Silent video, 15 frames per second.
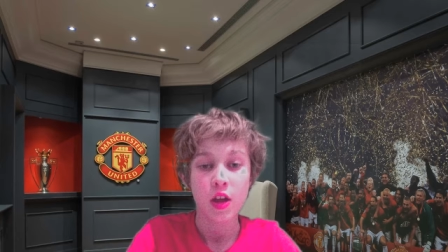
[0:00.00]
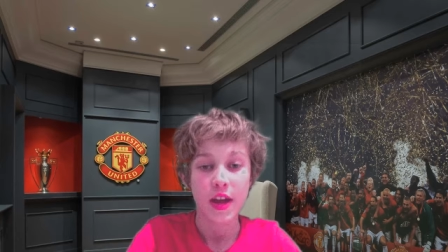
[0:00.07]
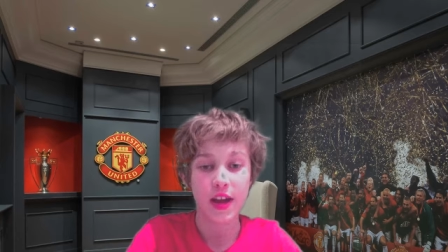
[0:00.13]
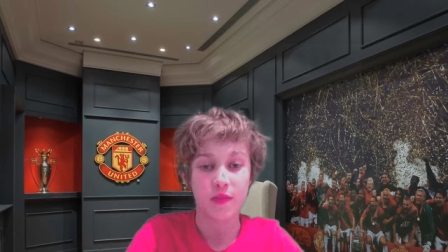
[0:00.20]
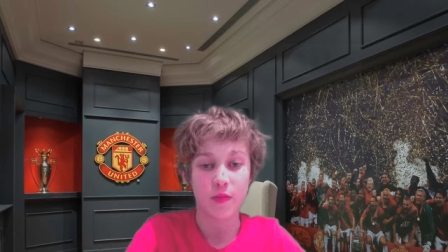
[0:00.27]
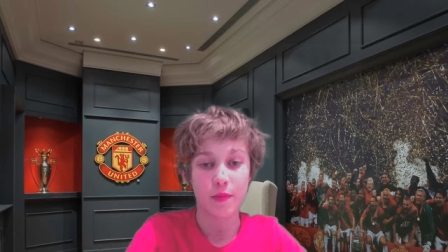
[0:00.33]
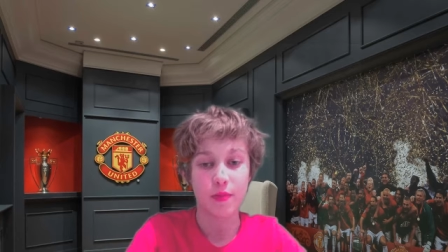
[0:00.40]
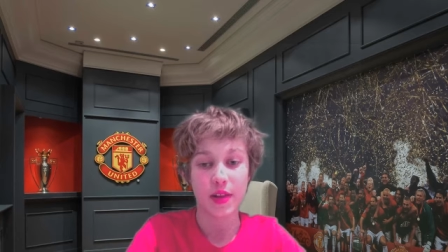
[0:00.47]

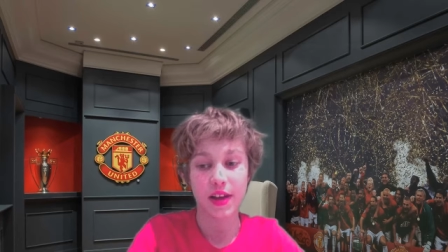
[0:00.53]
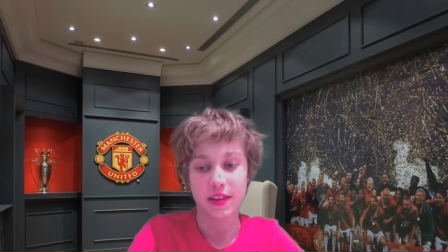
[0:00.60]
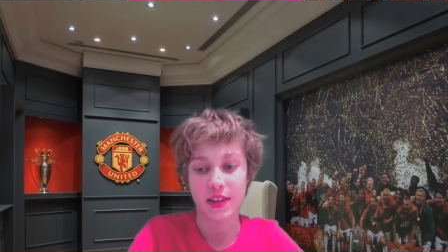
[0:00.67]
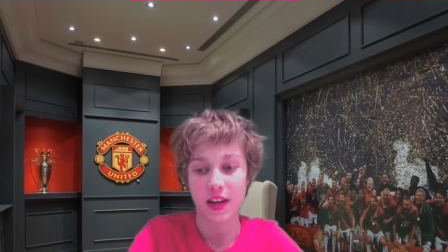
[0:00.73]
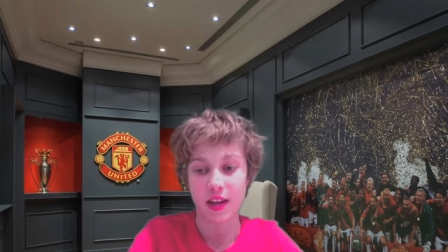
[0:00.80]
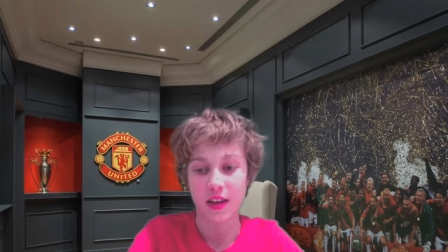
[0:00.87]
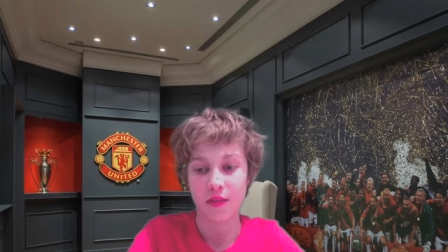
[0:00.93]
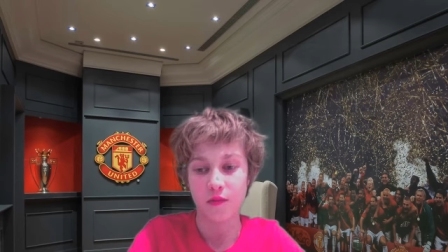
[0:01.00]
If we play
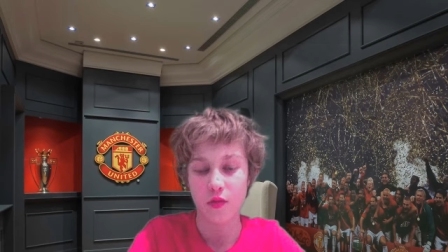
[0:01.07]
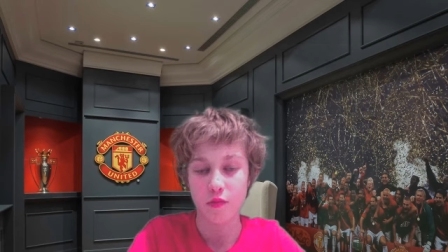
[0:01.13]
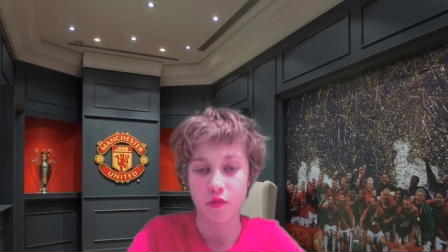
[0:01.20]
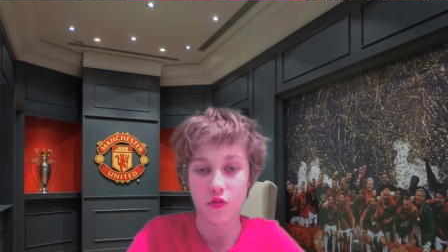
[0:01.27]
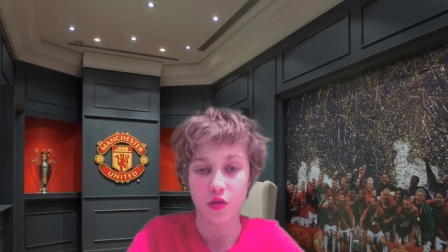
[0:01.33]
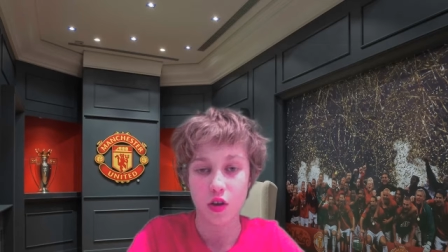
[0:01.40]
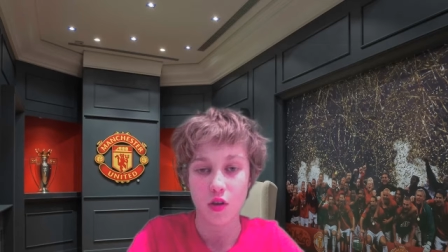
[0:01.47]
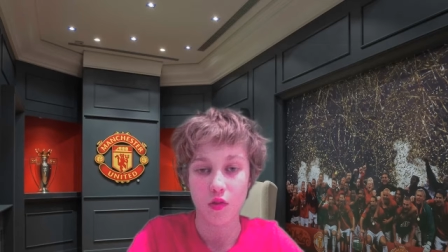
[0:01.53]
attacking
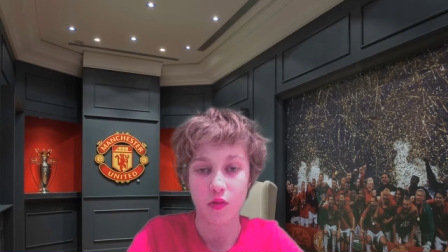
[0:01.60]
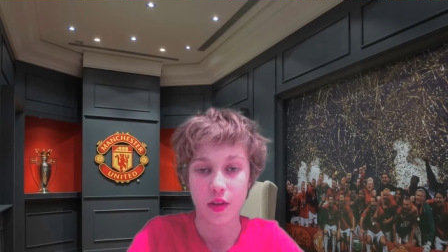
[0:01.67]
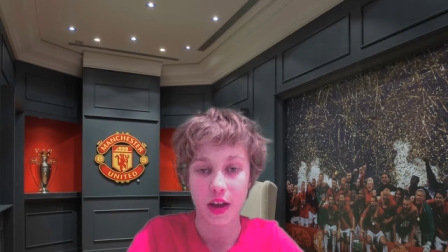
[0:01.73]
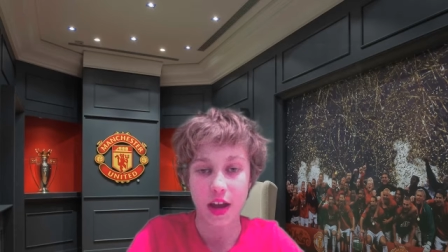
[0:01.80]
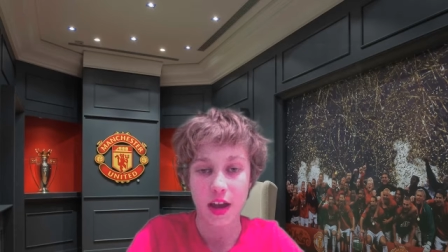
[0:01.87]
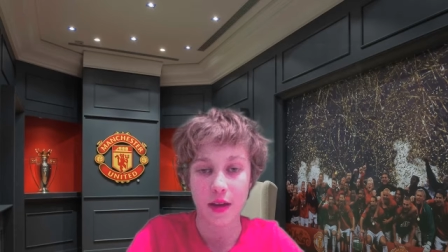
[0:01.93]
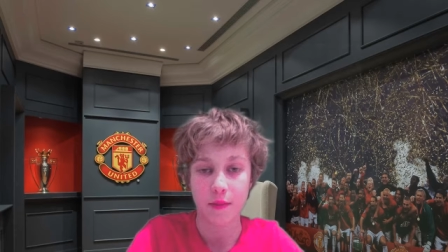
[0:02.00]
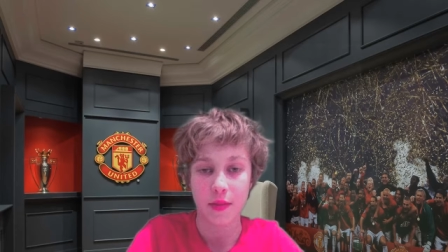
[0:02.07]
football the whole
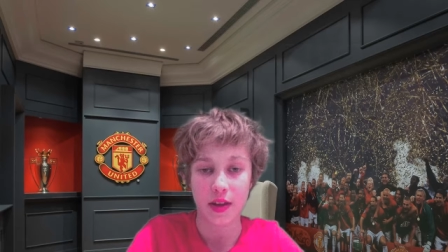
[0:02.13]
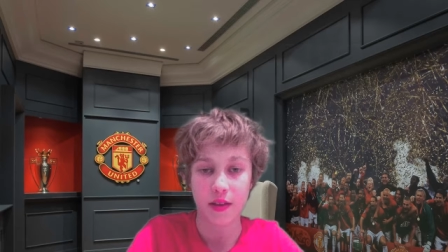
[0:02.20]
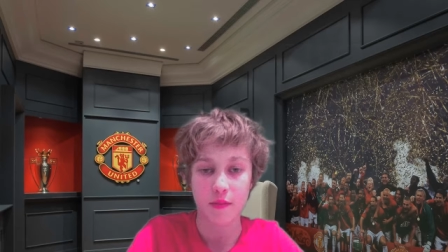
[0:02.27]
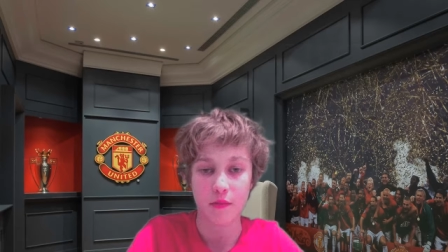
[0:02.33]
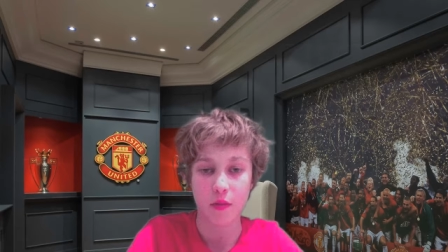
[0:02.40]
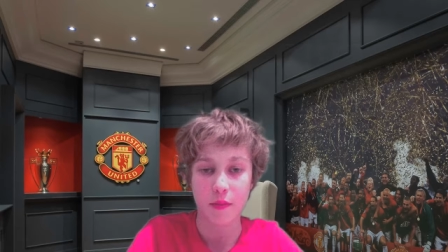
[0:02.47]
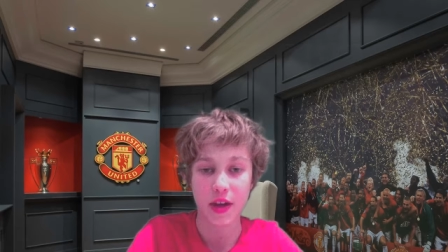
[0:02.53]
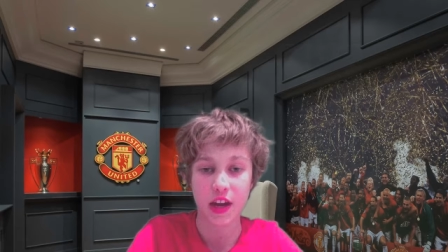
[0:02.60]
game, it
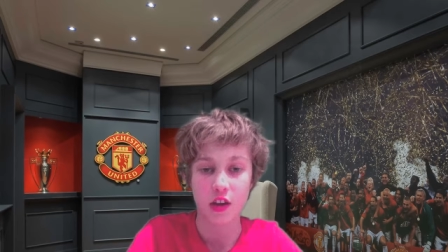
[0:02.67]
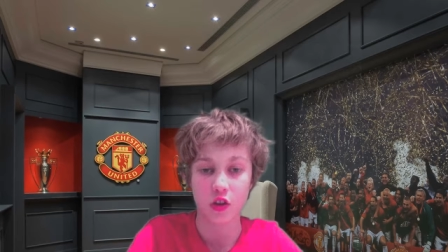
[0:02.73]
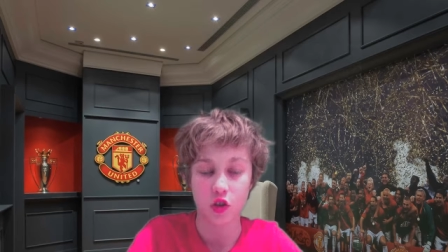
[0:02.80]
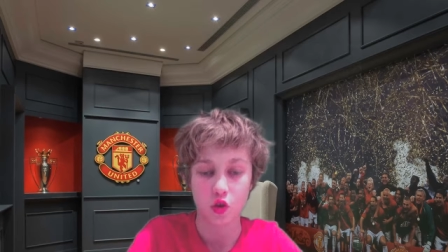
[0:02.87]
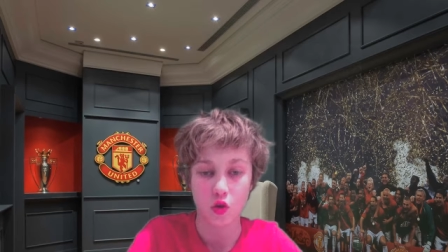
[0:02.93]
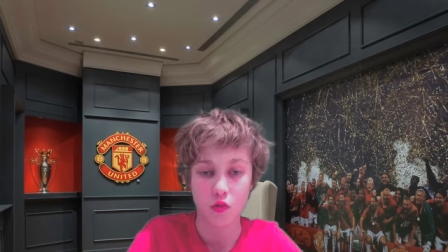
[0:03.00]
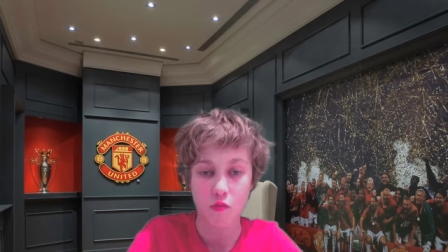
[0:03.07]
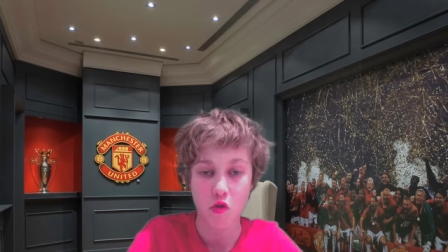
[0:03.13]
will make us
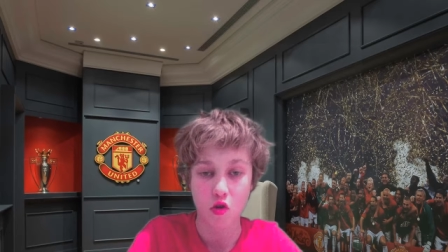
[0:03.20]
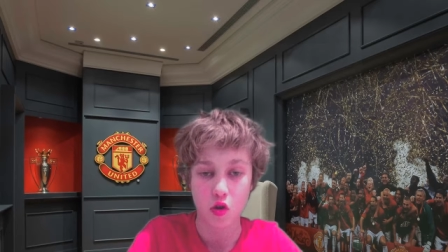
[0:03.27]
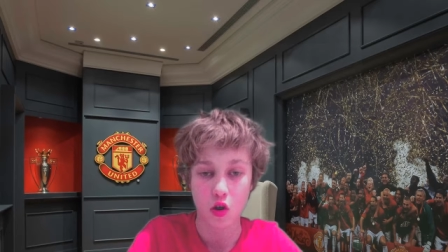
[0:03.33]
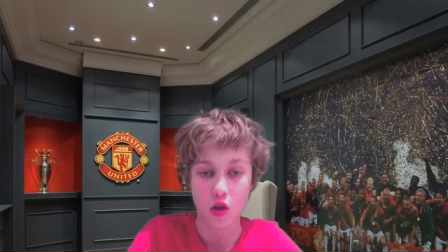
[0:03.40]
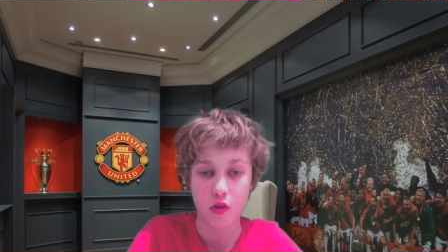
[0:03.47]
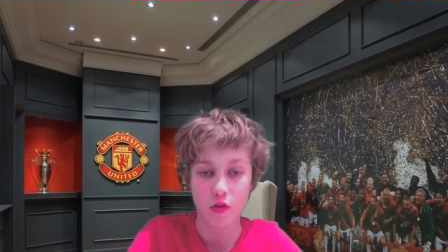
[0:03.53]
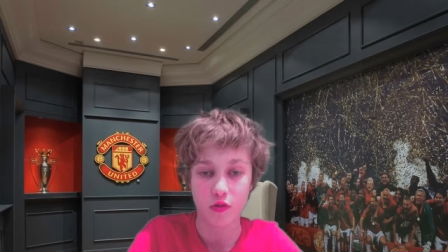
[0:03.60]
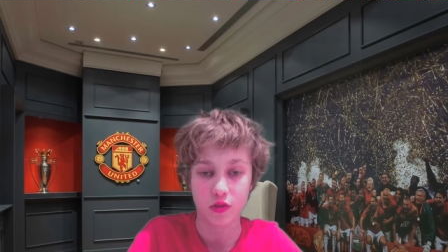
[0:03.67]
score more
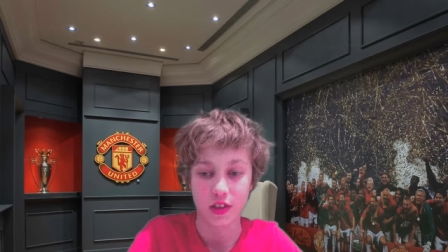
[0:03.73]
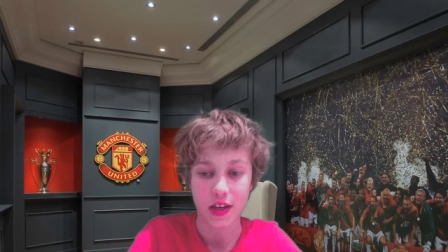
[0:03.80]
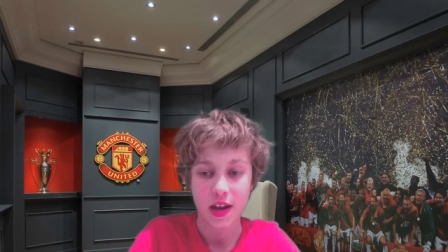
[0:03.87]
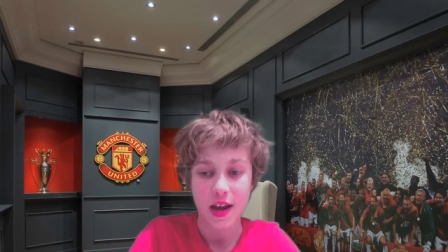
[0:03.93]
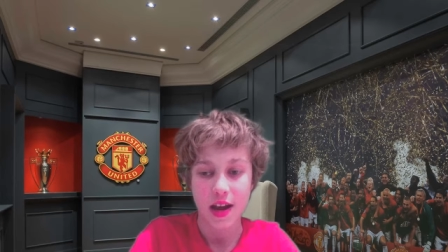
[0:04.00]
goals